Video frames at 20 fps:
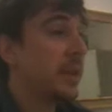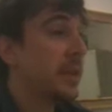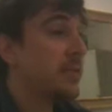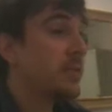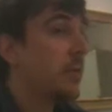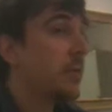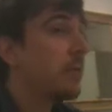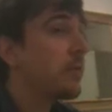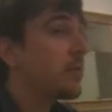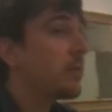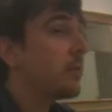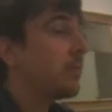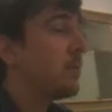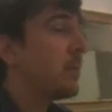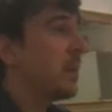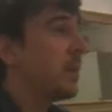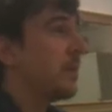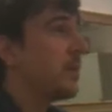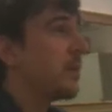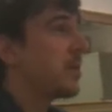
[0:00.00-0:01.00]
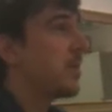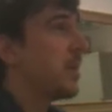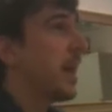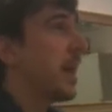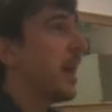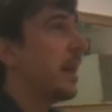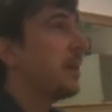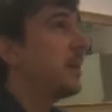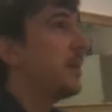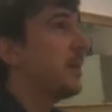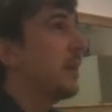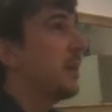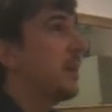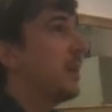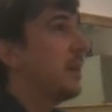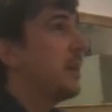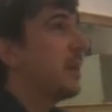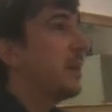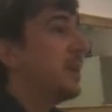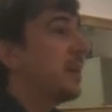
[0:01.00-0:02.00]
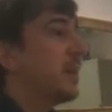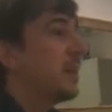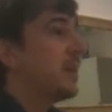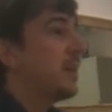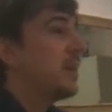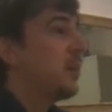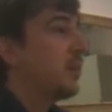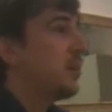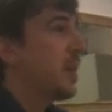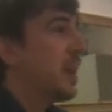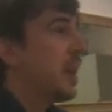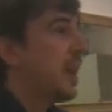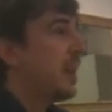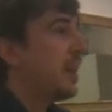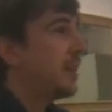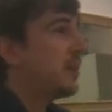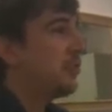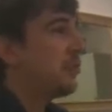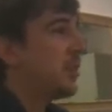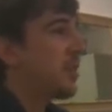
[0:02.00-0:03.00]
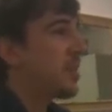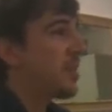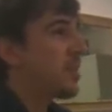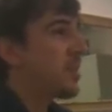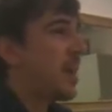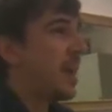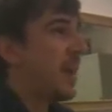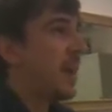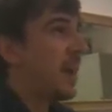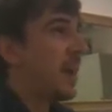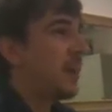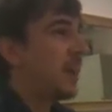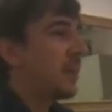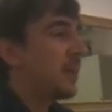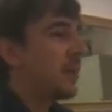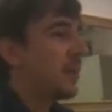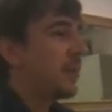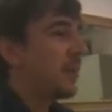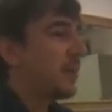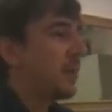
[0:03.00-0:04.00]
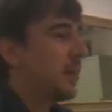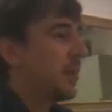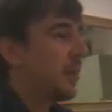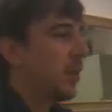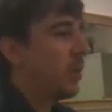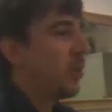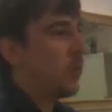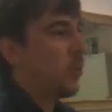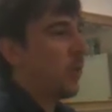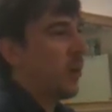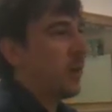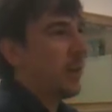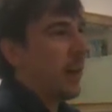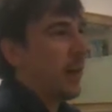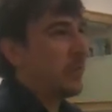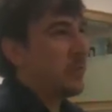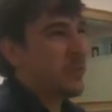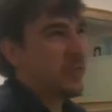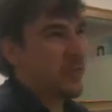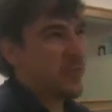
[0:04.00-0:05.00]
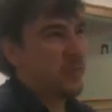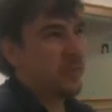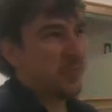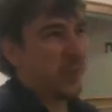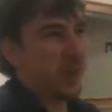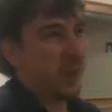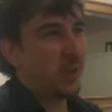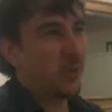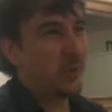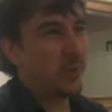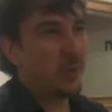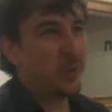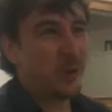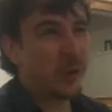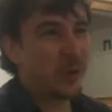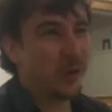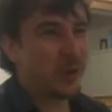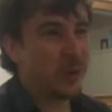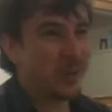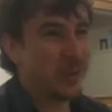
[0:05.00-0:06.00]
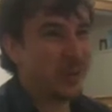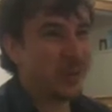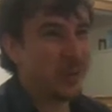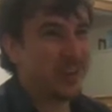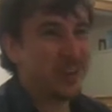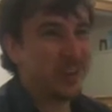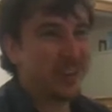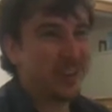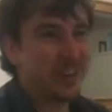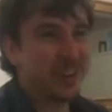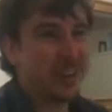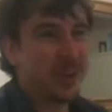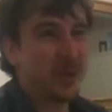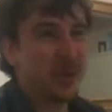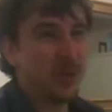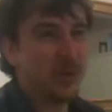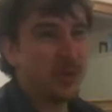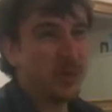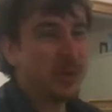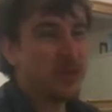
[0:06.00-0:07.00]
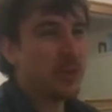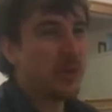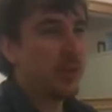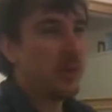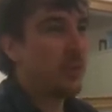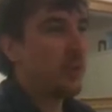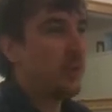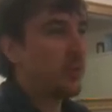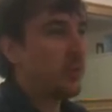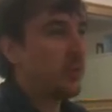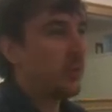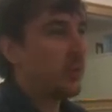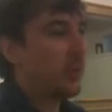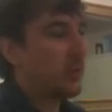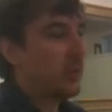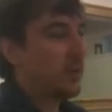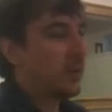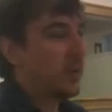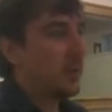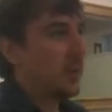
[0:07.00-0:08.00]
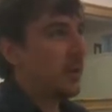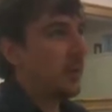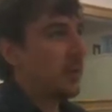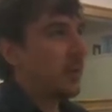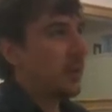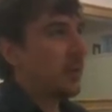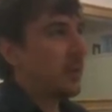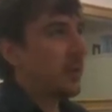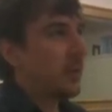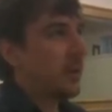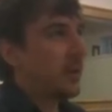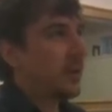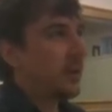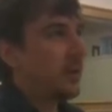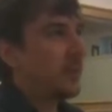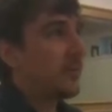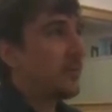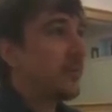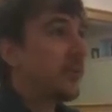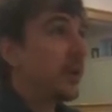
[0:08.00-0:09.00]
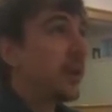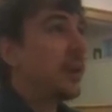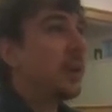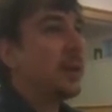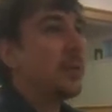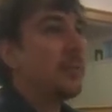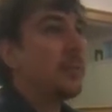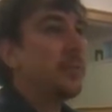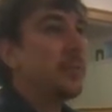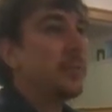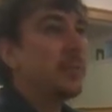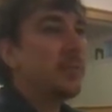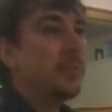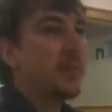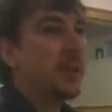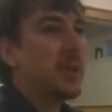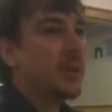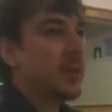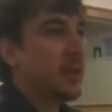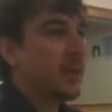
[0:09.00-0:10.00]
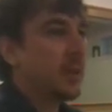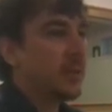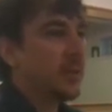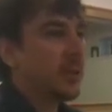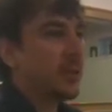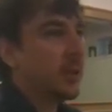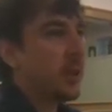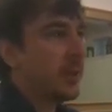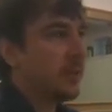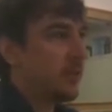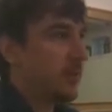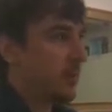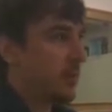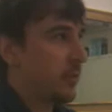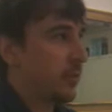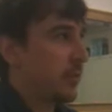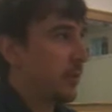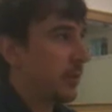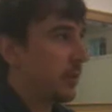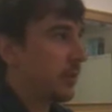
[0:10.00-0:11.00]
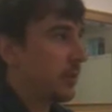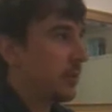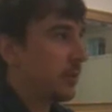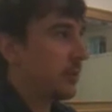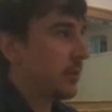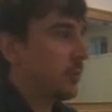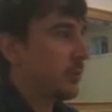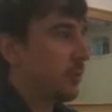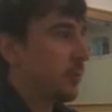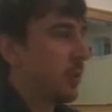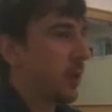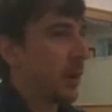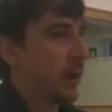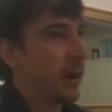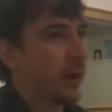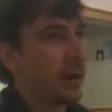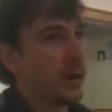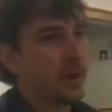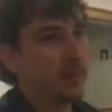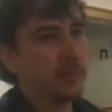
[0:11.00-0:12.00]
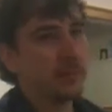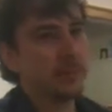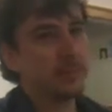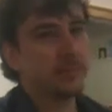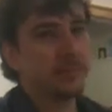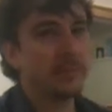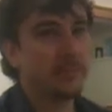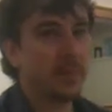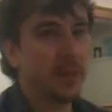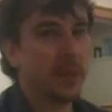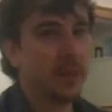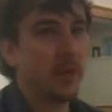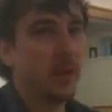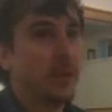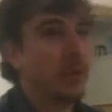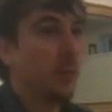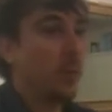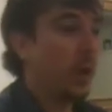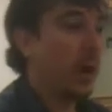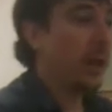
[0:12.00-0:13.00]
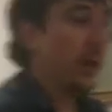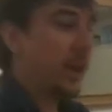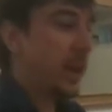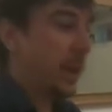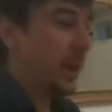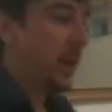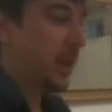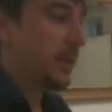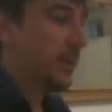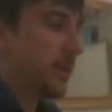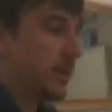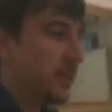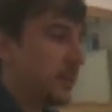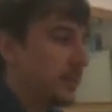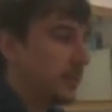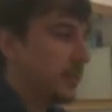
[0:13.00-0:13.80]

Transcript: that also means that you can't just say, oh, well, I was just following orders, you know. So the freedom is a two edged sword where you know, on the one hand,